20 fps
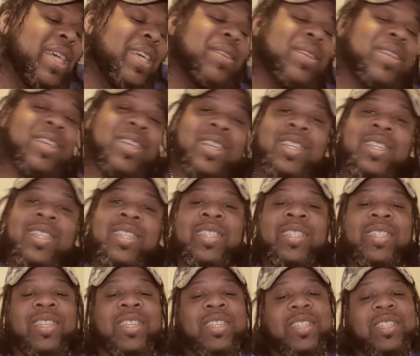Look,
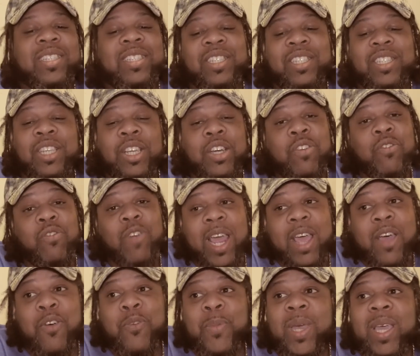just look
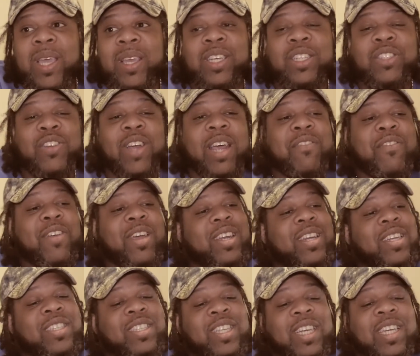around, man. The track record
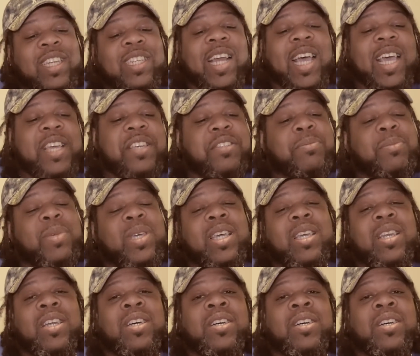is looking nice, man.